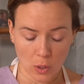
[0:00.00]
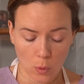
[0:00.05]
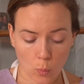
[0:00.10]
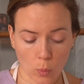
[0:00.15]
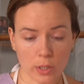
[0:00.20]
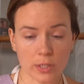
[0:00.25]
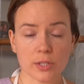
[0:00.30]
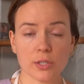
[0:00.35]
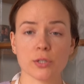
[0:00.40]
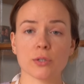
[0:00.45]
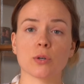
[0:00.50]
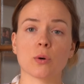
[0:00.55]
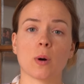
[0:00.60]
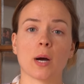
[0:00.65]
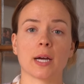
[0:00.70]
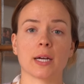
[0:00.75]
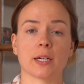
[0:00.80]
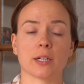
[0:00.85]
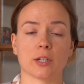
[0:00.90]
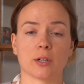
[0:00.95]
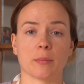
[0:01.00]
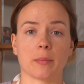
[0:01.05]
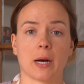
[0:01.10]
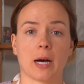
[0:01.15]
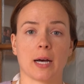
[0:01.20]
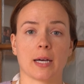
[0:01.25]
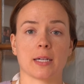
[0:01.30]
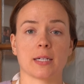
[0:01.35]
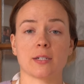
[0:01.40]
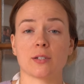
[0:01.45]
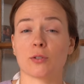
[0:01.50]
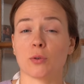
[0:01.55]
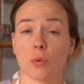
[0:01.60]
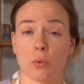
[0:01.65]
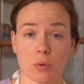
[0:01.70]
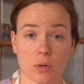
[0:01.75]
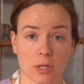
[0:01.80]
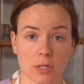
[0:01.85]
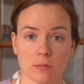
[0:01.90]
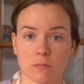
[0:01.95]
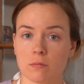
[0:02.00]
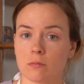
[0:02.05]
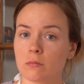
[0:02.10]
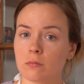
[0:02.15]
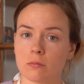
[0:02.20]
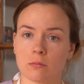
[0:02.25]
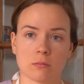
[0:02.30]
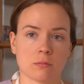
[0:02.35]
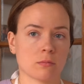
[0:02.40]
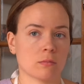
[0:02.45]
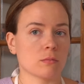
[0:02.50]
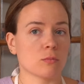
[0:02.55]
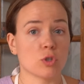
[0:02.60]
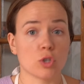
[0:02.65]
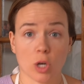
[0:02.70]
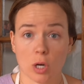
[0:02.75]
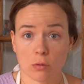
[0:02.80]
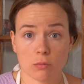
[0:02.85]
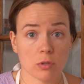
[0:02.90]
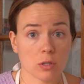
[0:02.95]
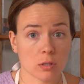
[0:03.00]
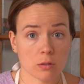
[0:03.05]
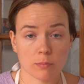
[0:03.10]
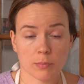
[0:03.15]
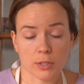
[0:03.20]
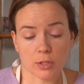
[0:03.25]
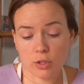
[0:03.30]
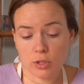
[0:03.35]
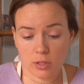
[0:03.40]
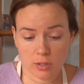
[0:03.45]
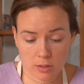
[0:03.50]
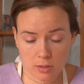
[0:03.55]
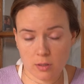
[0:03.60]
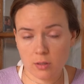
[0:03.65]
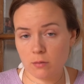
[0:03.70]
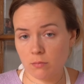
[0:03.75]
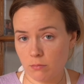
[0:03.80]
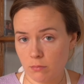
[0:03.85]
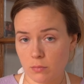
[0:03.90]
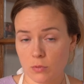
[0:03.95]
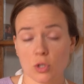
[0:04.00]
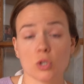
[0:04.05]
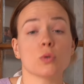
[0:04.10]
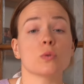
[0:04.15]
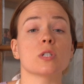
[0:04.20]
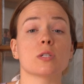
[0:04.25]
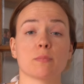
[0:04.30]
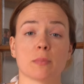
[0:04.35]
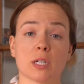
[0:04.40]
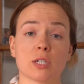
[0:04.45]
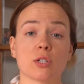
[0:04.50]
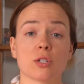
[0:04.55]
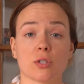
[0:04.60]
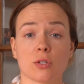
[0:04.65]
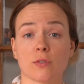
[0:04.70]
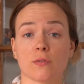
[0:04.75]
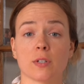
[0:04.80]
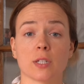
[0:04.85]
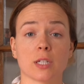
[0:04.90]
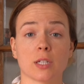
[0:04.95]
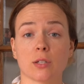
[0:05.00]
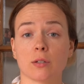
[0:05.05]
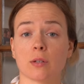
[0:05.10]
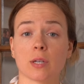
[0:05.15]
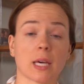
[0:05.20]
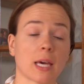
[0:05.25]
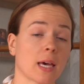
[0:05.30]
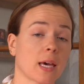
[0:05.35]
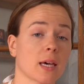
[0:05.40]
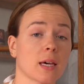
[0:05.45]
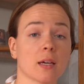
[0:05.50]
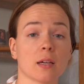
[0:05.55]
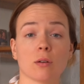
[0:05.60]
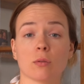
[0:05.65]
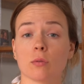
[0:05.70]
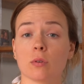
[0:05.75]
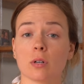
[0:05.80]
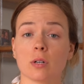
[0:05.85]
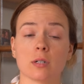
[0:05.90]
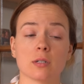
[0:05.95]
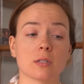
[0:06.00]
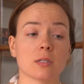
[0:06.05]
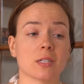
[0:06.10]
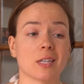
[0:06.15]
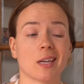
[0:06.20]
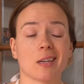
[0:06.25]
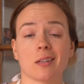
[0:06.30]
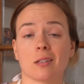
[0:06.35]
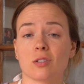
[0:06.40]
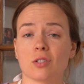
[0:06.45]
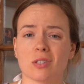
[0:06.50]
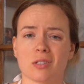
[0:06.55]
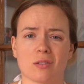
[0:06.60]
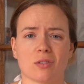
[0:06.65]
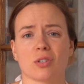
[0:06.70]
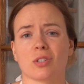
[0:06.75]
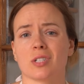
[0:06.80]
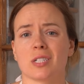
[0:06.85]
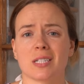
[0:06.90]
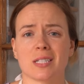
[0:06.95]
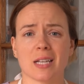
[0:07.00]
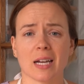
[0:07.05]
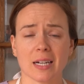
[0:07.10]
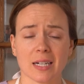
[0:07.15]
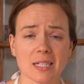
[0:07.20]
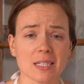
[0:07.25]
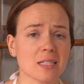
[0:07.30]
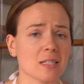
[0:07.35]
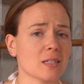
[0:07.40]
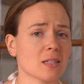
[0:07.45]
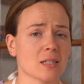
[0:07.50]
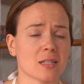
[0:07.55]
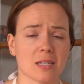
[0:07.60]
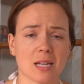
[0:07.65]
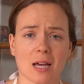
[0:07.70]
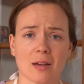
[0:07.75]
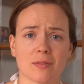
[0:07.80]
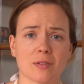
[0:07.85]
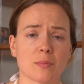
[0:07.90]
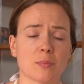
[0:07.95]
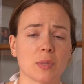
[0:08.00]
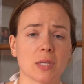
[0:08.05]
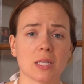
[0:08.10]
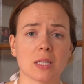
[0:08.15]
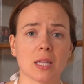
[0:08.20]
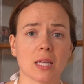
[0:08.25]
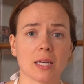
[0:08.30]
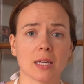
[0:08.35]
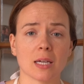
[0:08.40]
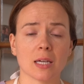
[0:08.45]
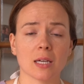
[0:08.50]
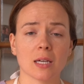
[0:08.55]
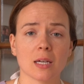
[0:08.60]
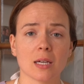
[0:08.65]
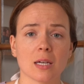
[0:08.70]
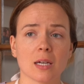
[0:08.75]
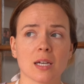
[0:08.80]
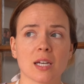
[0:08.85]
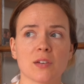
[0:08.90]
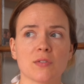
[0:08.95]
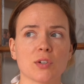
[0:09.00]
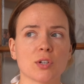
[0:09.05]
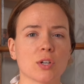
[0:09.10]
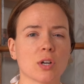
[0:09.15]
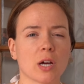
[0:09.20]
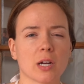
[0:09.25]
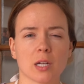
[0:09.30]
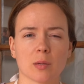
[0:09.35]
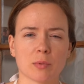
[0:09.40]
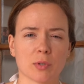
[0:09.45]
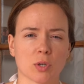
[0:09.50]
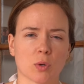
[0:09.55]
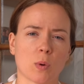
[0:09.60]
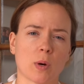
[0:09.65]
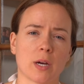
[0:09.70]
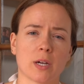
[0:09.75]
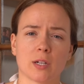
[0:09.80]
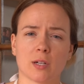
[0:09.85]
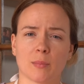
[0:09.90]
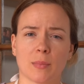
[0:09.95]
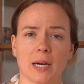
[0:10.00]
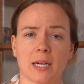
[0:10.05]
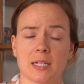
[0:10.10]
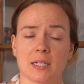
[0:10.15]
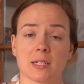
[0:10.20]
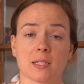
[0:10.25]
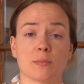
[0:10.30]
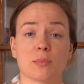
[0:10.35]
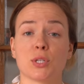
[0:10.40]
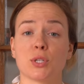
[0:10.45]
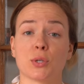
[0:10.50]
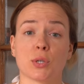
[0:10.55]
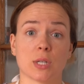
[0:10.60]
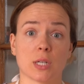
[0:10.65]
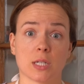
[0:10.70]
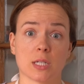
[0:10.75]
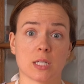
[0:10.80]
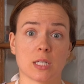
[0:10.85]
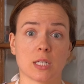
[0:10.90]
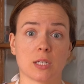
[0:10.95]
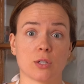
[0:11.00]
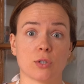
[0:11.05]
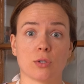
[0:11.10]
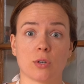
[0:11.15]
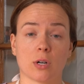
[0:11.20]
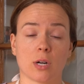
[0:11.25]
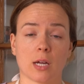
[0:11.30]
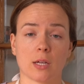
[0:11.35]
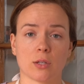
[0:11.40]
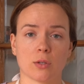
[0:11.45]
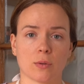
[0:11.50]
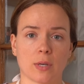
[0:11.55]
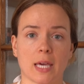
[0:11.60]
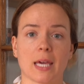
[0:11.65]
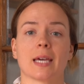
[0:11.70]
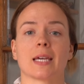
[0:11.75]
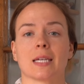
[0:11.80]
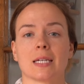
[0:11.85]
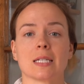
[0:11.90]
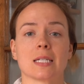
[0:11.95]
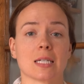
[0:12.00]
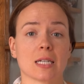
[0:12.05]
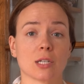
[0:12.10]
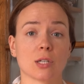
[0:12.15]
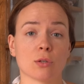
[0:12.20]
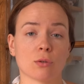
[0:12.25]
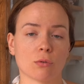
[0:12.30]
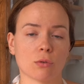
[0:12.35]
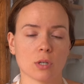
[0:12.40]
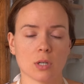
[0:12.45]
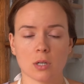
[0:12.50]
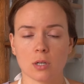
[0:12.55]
once you quiet your mind, or don't, but just do as much as you feel like you can, or take just thirty seconds. It doesn't have to be like, if you're not able to quiet your mind, it doesn't mean you can continue. You don't, you can't continue.